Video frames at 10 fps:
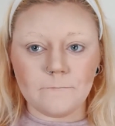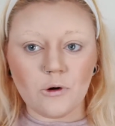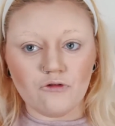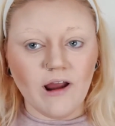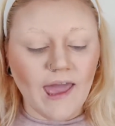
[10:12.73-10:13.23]

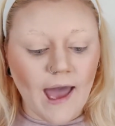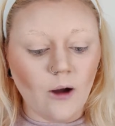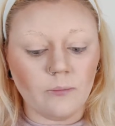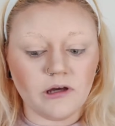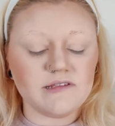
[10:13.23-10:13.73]
bring it
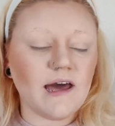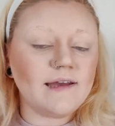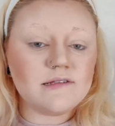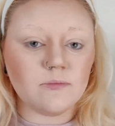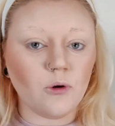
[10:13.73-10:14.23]
out, because
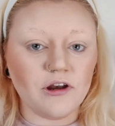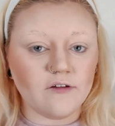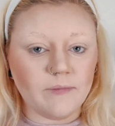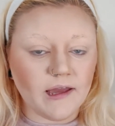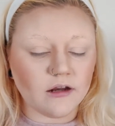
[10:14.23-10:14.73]
that is the point
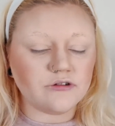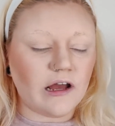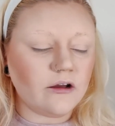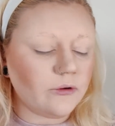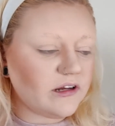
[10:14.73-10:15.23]
of being a
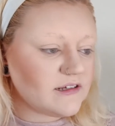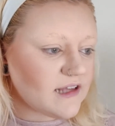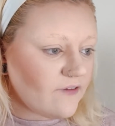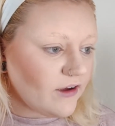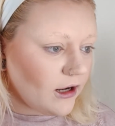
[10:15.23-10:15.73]
drag queen, is
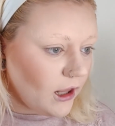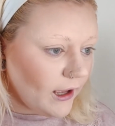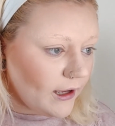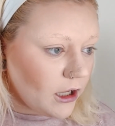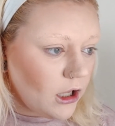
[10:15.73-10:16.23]
having
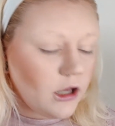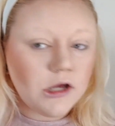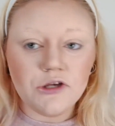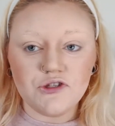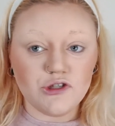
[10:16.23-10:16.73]
like
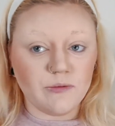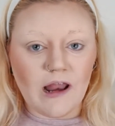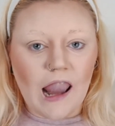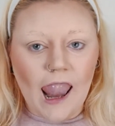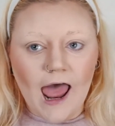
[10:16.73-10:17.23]

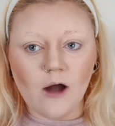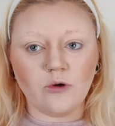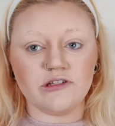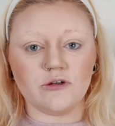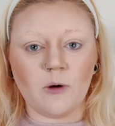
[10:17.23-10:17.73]
super
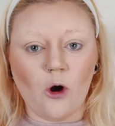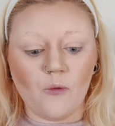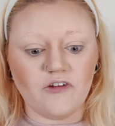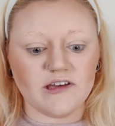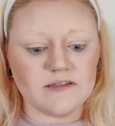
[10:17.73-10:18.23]
loud, super
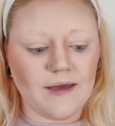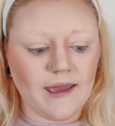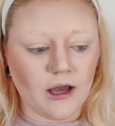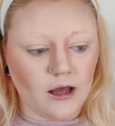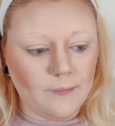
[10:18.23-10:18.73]
obvious
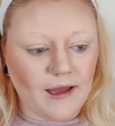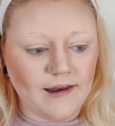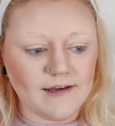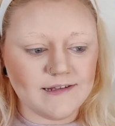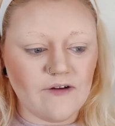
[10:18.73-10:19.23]
makeup,
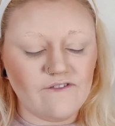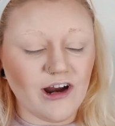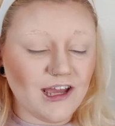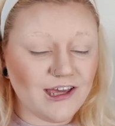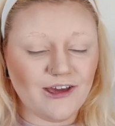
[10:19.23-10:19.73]
and it is
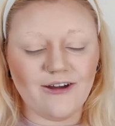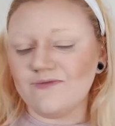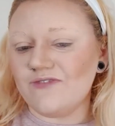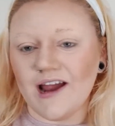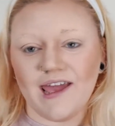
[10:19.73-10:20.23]
very cute
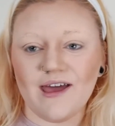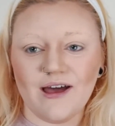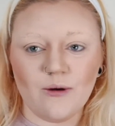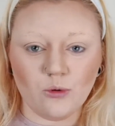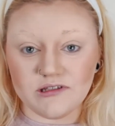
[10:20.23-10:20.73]
and very
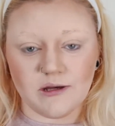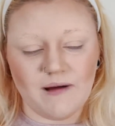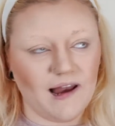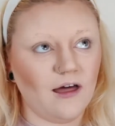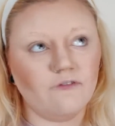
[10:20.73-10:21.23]
awesome.
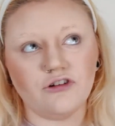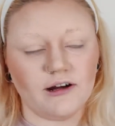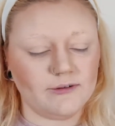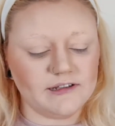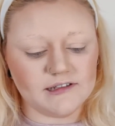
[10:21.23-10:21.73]
I love
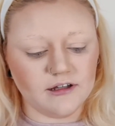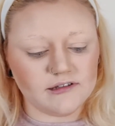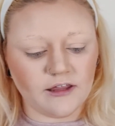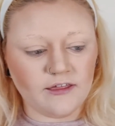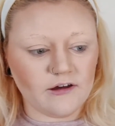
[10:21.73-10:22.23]
drag queens
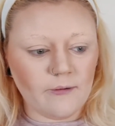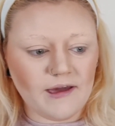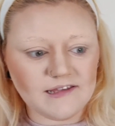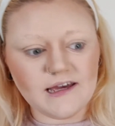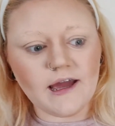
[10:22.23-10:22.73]
looks. I think they're
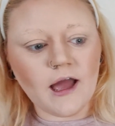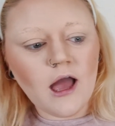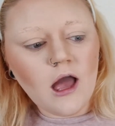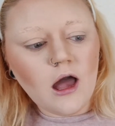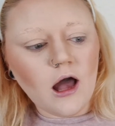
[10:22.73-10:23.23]
amazing.
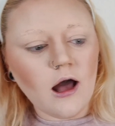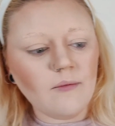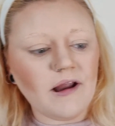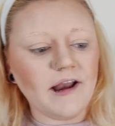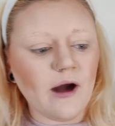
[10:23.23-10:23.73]

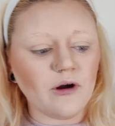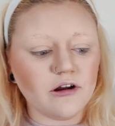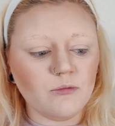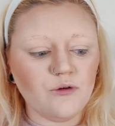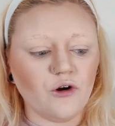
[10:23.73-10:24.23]
Now we're
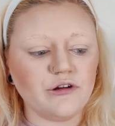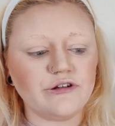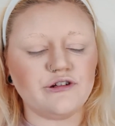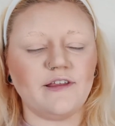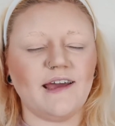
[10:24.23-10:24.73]
going to move
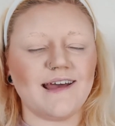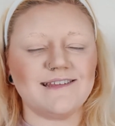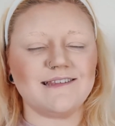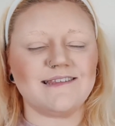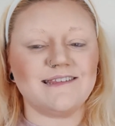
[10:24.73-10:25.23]
on to the
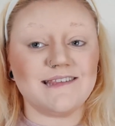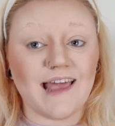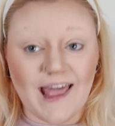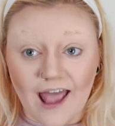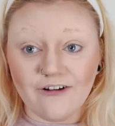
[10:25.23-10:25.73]

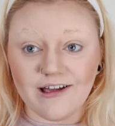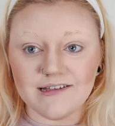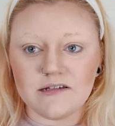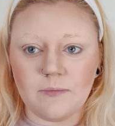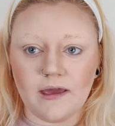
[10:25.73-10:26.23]

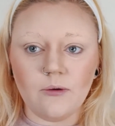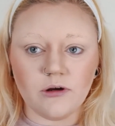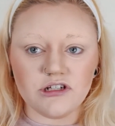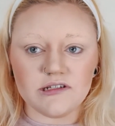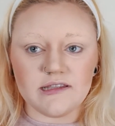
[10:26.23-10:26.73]
scariest bit,
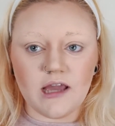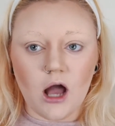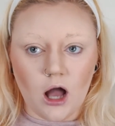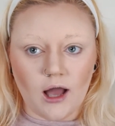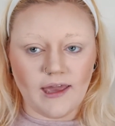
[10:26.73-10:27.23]
which is the
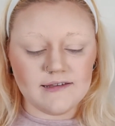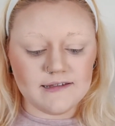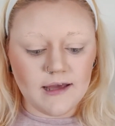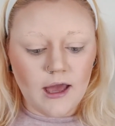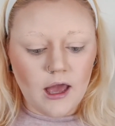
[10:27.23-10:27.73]

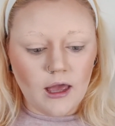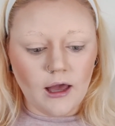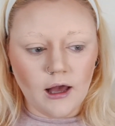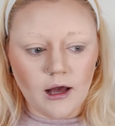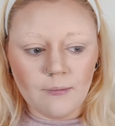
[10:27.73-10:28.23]
eyes.
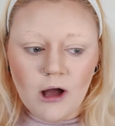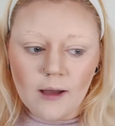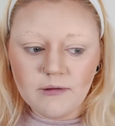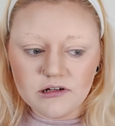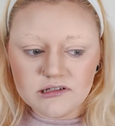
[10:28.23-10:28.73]

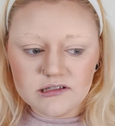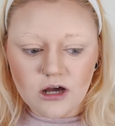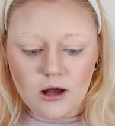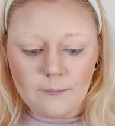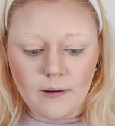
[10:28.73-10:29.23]
I'm going to
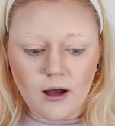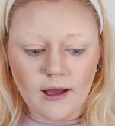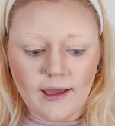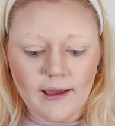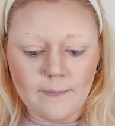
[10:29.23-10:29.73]
start
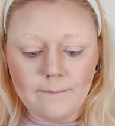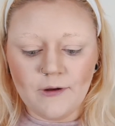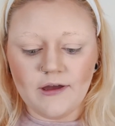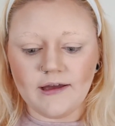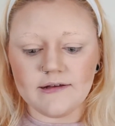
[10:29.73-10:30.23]
by
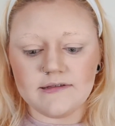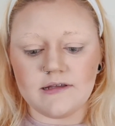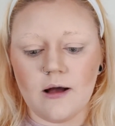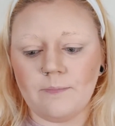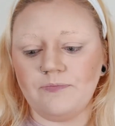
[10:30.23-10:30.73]
putting
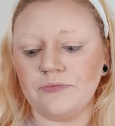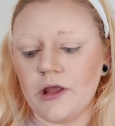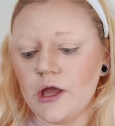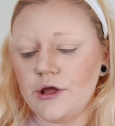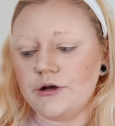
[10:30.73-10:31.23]
some
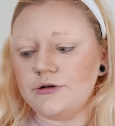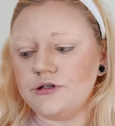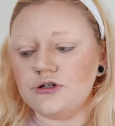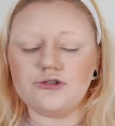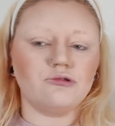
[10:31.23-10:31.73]

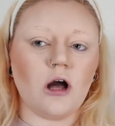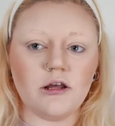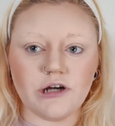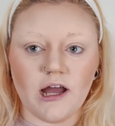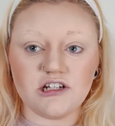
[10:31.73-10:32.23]
neutral
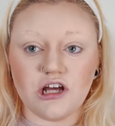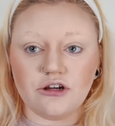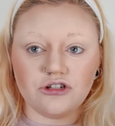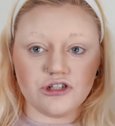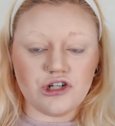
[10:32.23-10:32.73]
colored
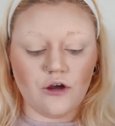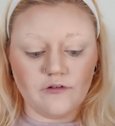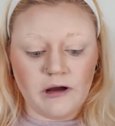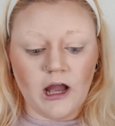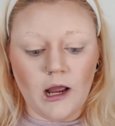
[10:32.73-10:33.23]
eyeshadow just
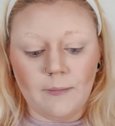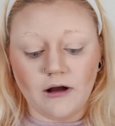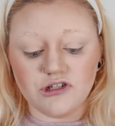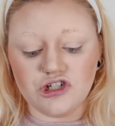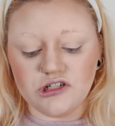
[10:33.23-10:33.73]
over my
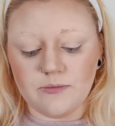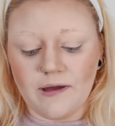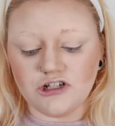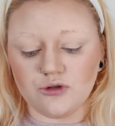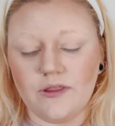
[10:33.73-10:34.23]
eyebrows, just to
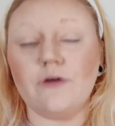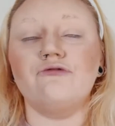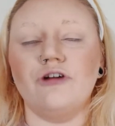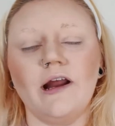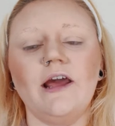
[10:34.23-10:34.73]
make sure they're
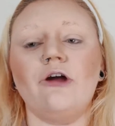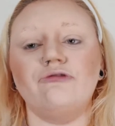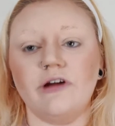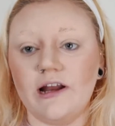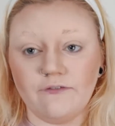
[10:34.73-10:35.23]
really,
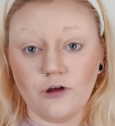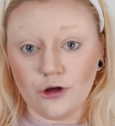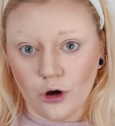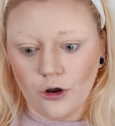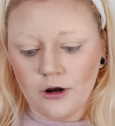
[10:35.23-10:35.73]
really
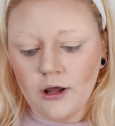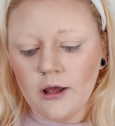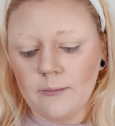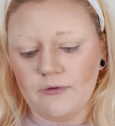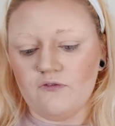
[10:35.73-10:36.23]
gone
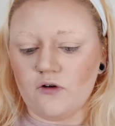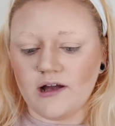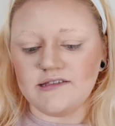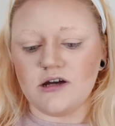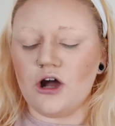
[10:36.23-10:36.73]
before
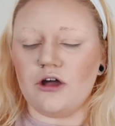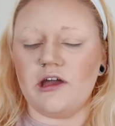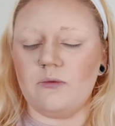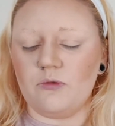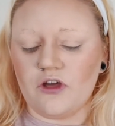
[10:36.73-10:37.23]
I start
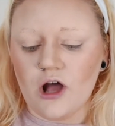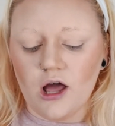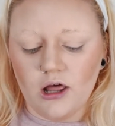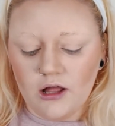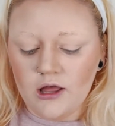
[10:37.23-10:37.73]
going in
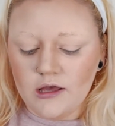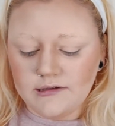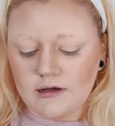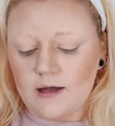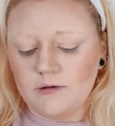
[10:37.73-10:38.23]
color.
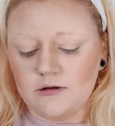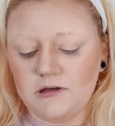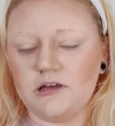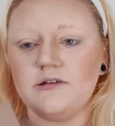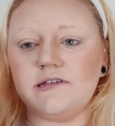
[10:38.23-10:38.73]
So I'm going to
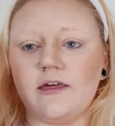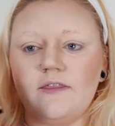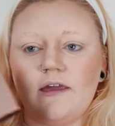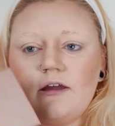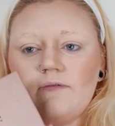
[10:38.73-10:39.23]
be using
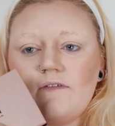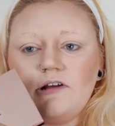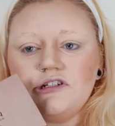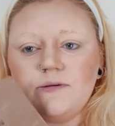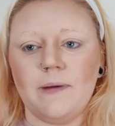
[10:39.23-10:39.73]
the
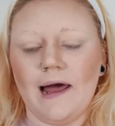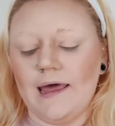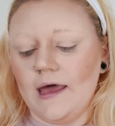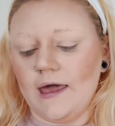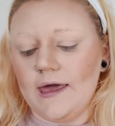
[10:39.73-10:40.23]
Revolution
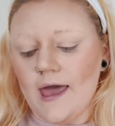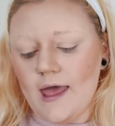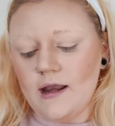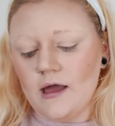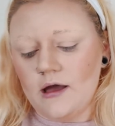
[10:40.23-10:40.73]
palette
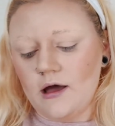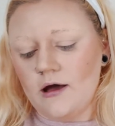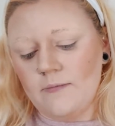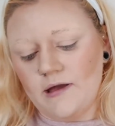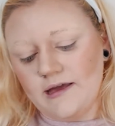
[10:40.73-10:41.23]
again.
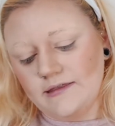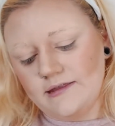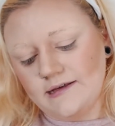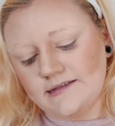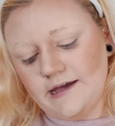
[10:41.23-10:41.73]
It
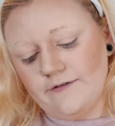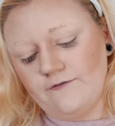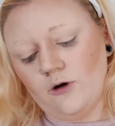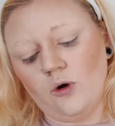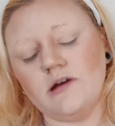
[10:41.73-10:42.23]
is the
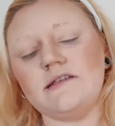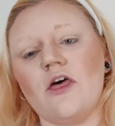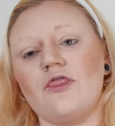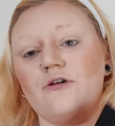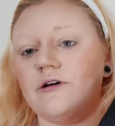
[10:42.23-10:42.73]
Flawless
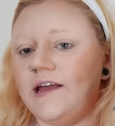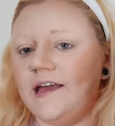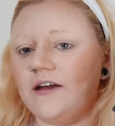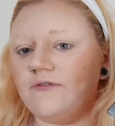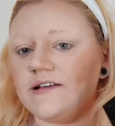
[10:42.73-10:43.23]

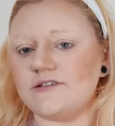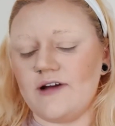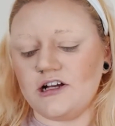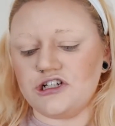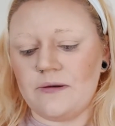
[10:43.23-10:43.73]
3
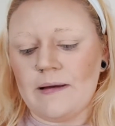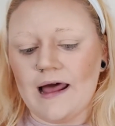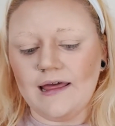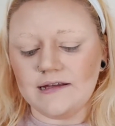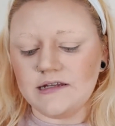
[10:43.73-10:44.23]
Resurrection
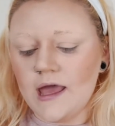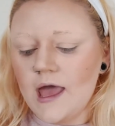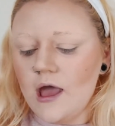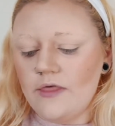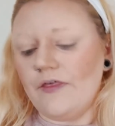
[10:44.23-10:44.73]
palette.
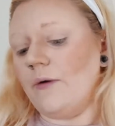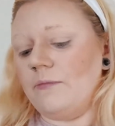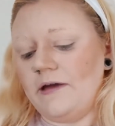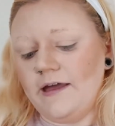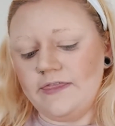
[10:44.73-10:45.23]
That will
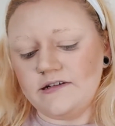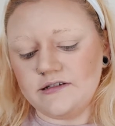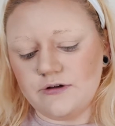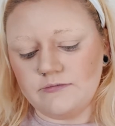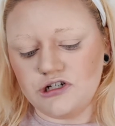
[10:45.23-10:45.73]
be in the
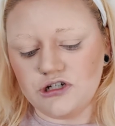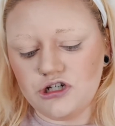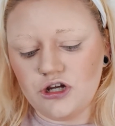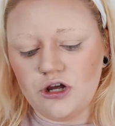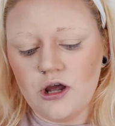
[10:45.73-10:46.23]
description
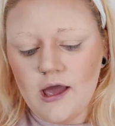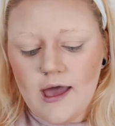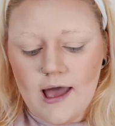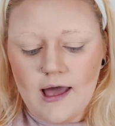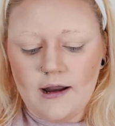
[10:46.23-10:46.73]
too.
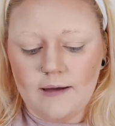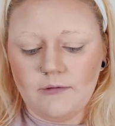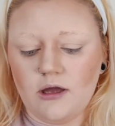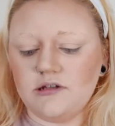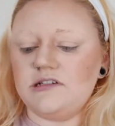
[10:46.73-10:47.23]
And I'm
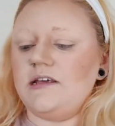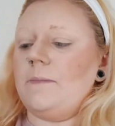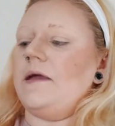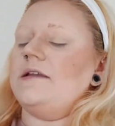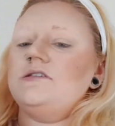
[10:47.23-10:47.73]
going to
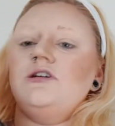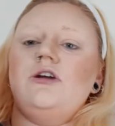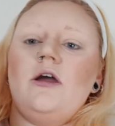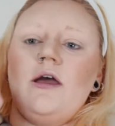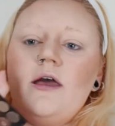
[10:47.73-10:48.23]
dip
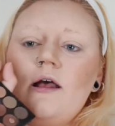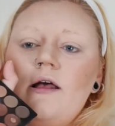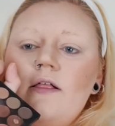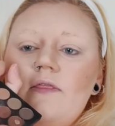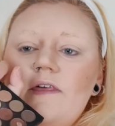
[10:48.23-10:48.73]
into
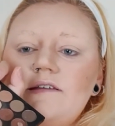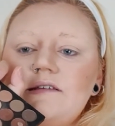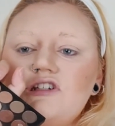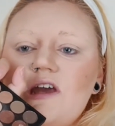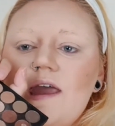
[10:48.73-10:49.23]

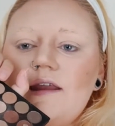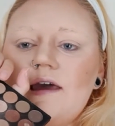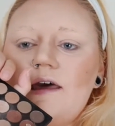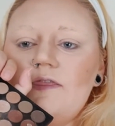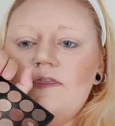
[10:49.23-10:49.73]
this
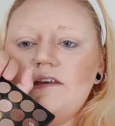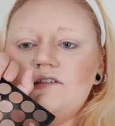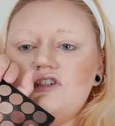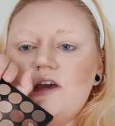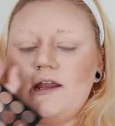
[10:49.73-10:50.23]
shade and
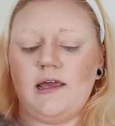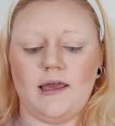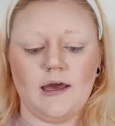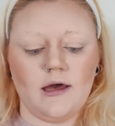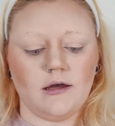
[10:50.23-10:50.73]
this shade
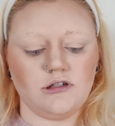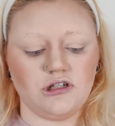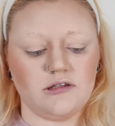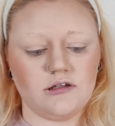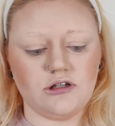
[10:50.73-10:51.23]
here
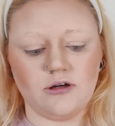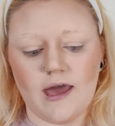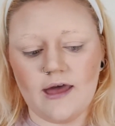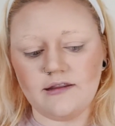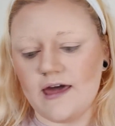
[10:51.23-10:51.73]
just to
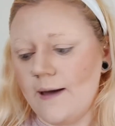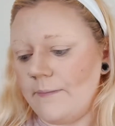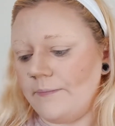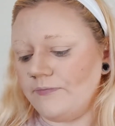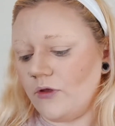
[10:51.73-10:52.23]
get them